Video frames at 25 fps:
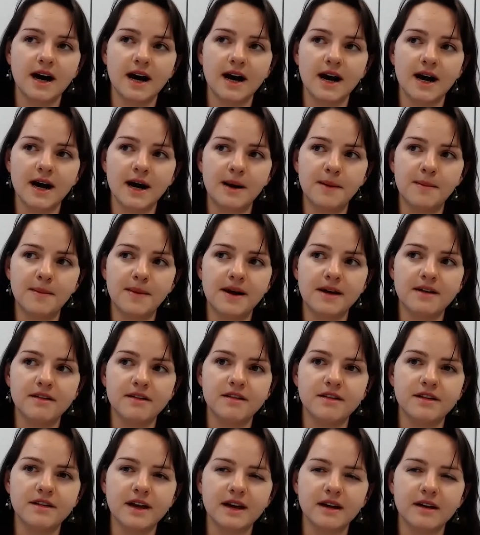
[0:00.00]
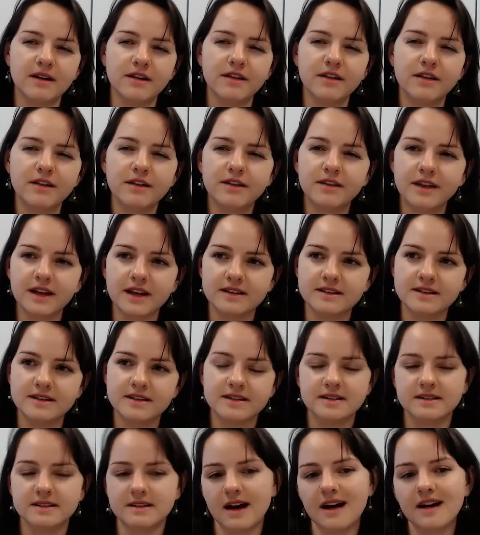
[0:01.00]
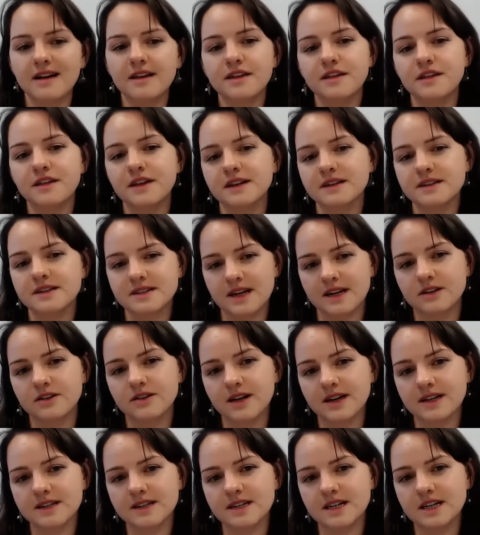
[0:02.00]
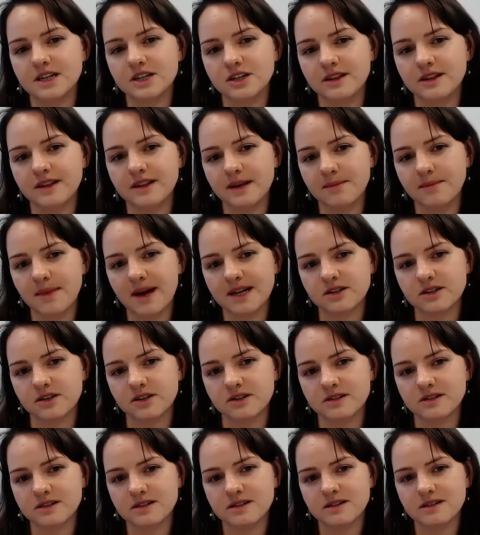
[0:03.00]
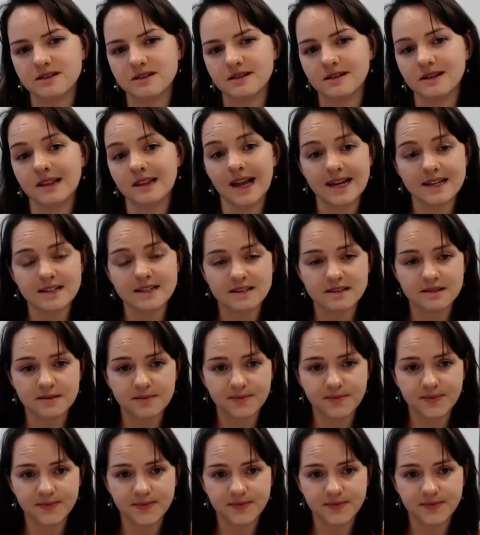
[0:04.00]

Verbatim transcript: then I think standardization then matters less,